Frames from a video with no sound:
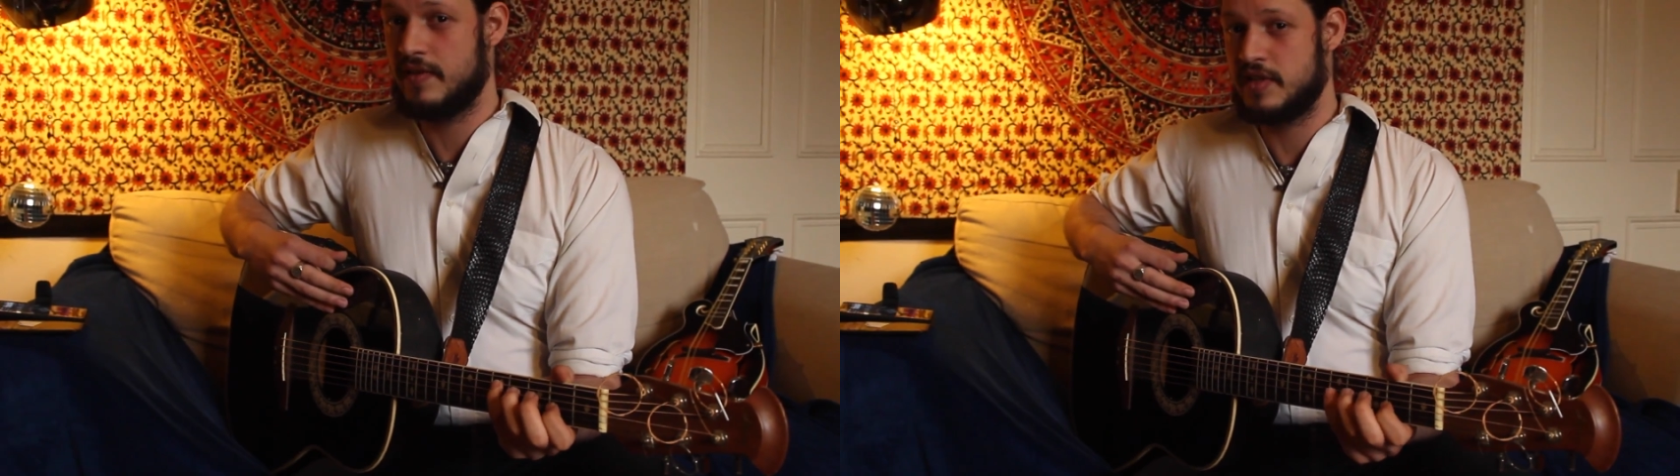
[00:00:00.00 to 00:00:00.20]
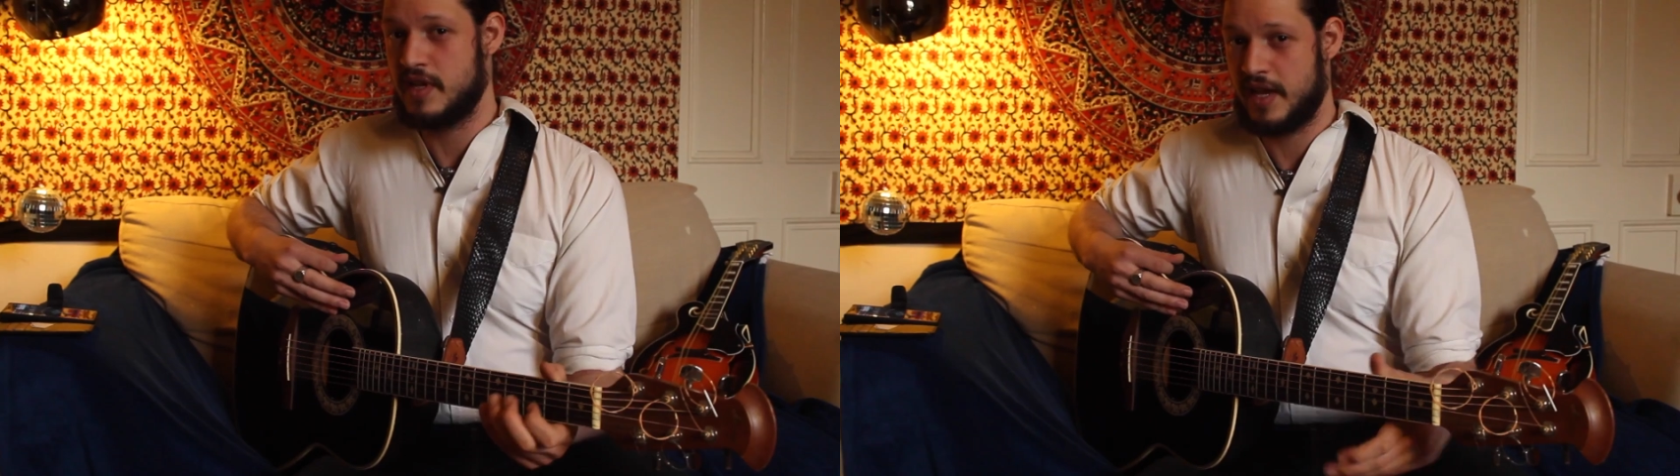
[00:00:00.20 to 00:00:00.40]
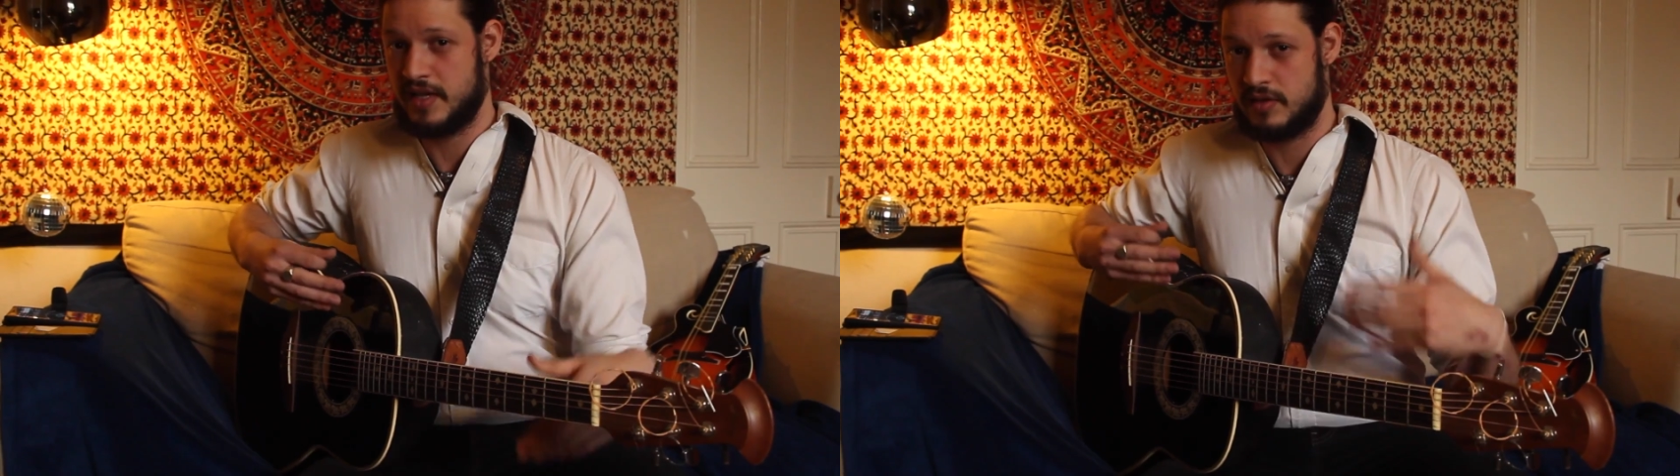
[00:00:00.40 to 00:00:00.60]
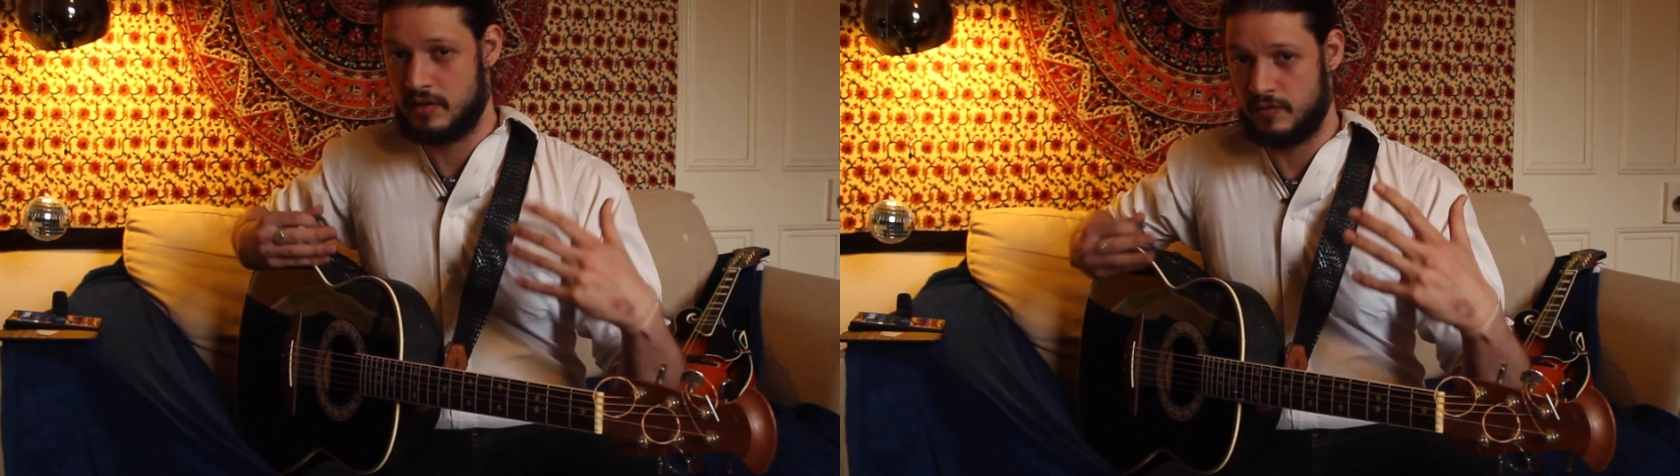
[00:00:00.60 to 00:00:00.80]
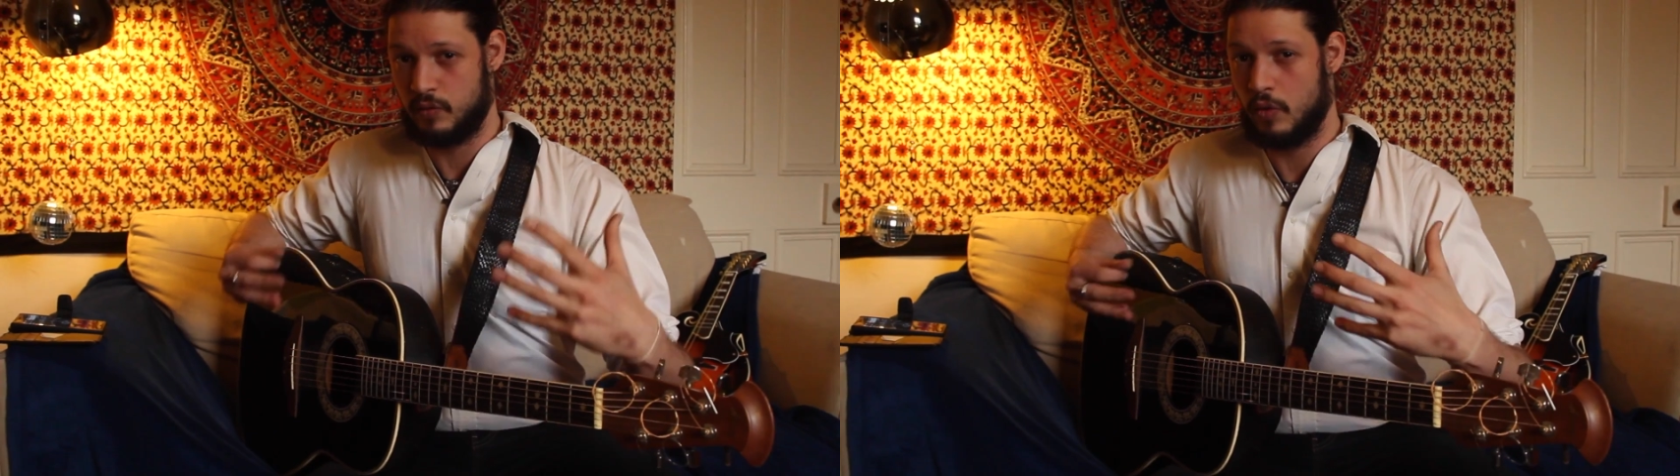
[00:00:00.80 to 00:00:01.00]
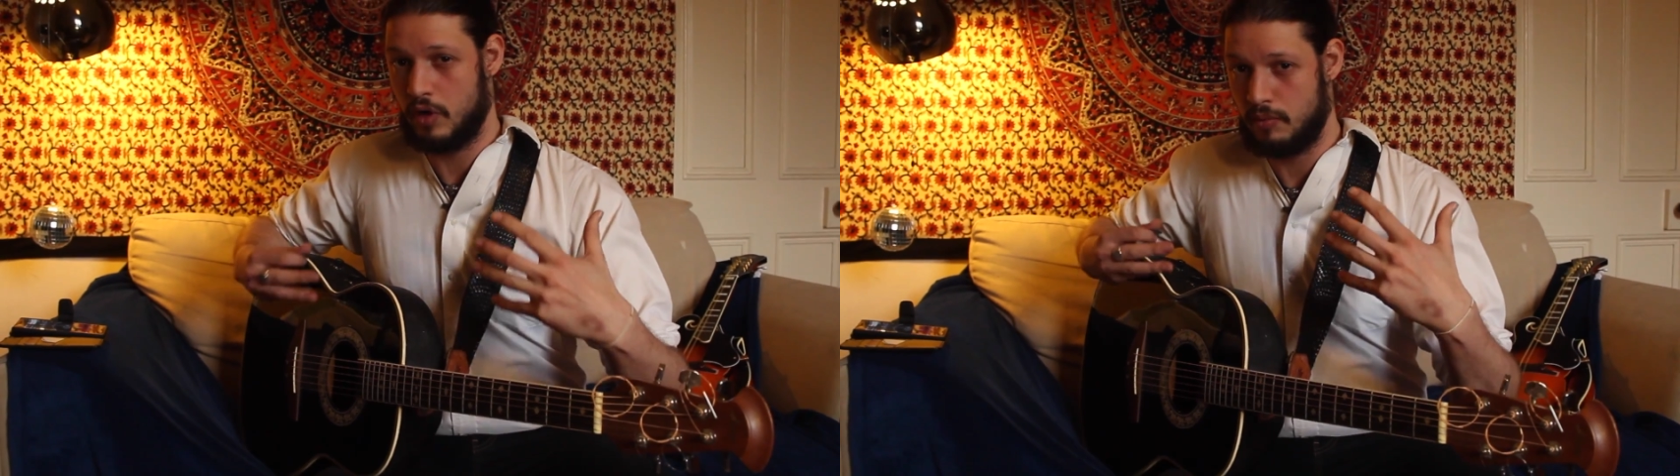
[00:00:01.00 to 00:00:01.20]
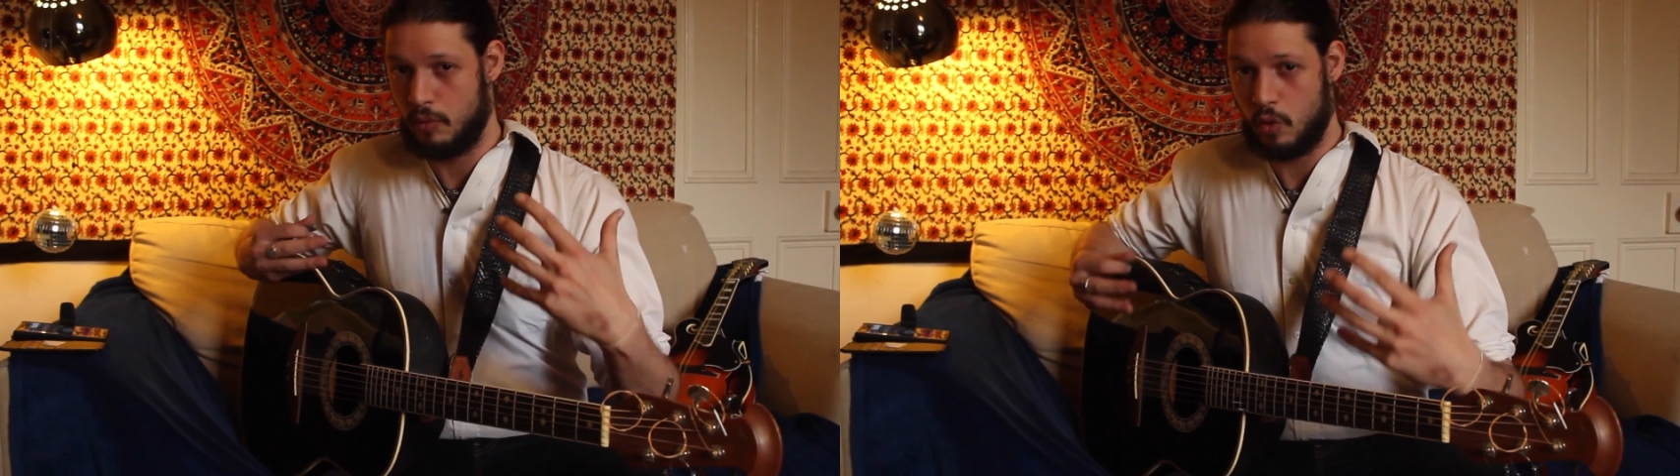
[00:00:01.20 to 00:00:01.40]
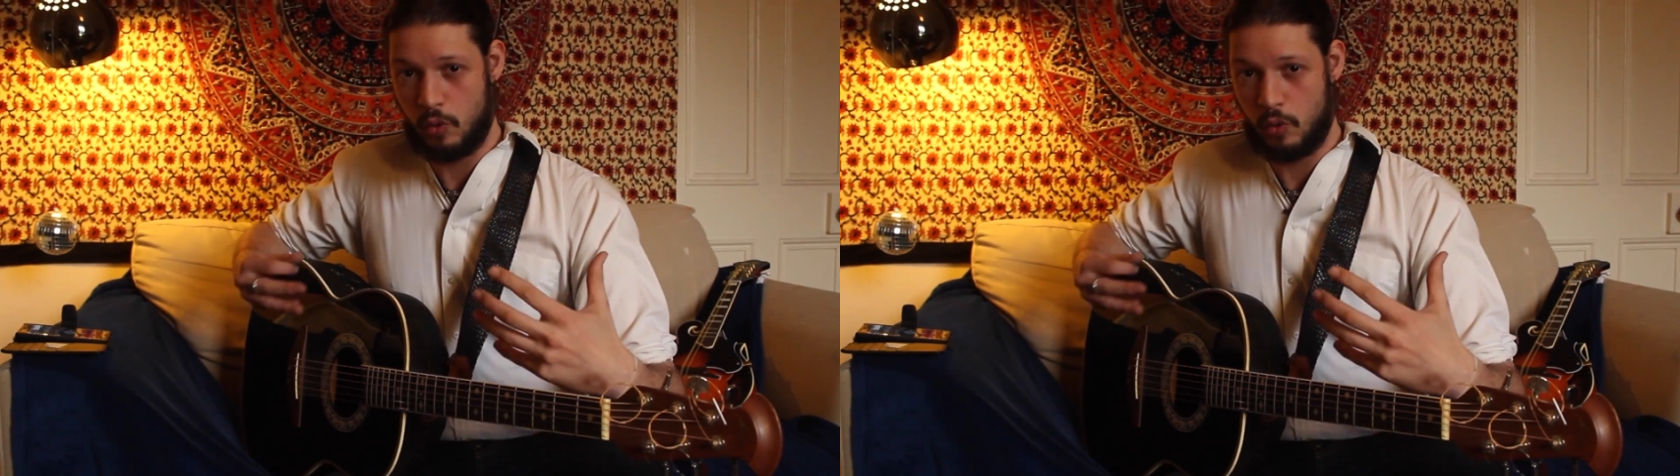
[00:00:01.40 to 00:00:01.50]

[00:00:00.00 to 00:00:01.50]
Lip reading: which gives a nice sort of warm,